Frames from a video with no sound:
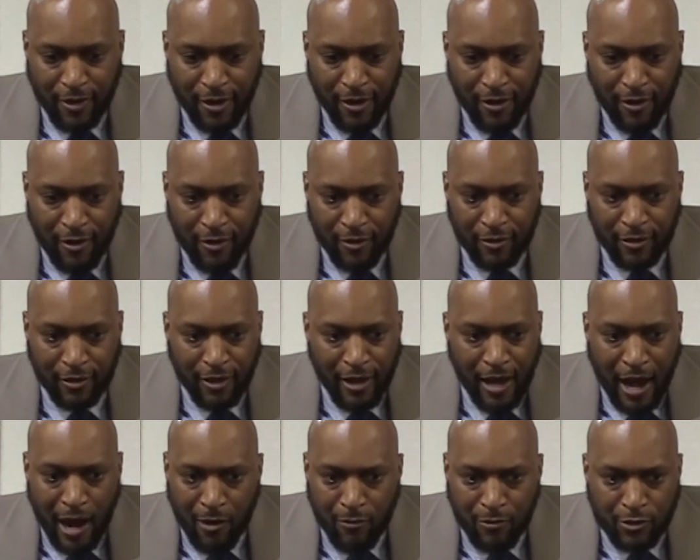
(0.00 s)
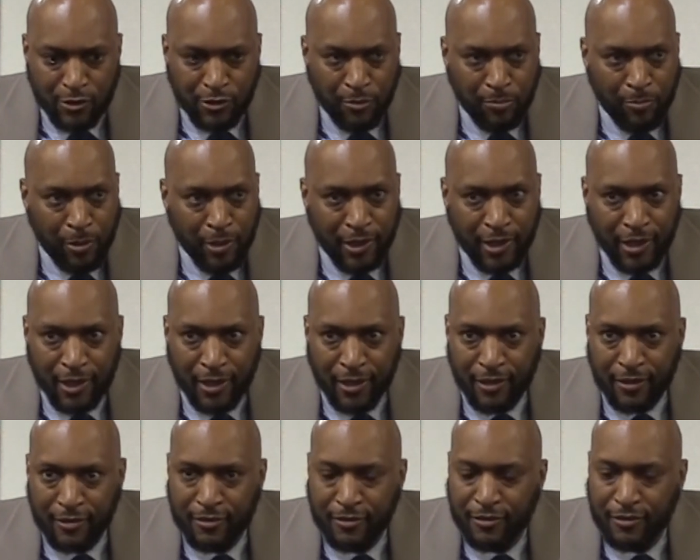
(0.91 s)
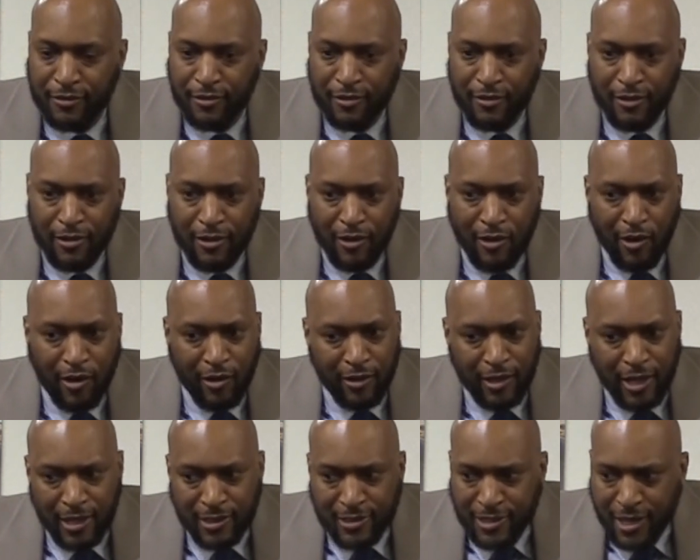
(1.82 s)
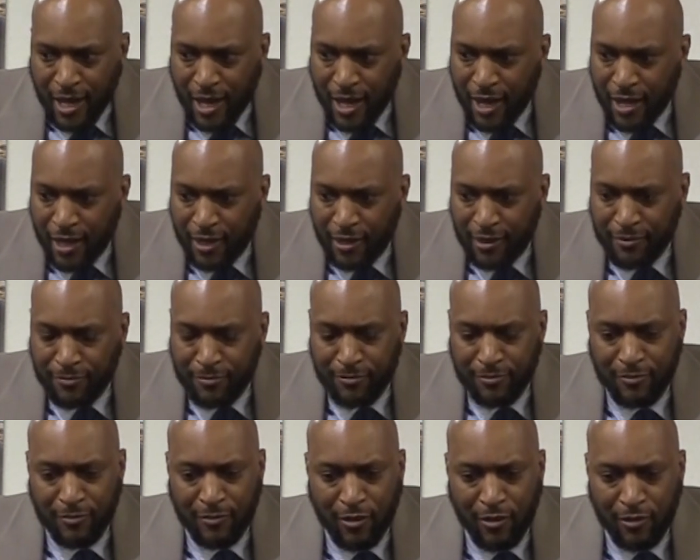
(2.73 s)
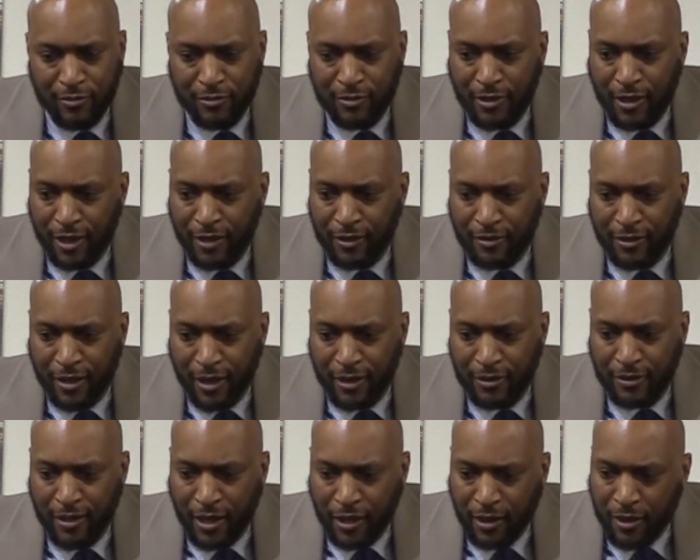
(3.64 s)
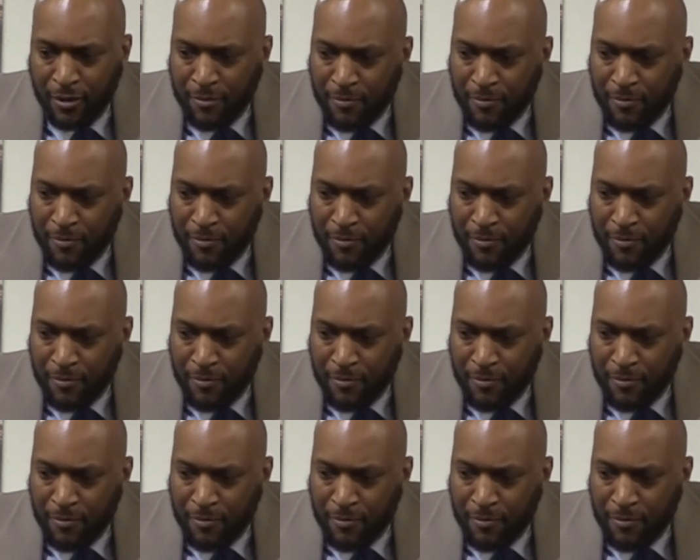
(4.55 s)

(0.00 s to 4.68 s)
all the hours you put in, all that time, that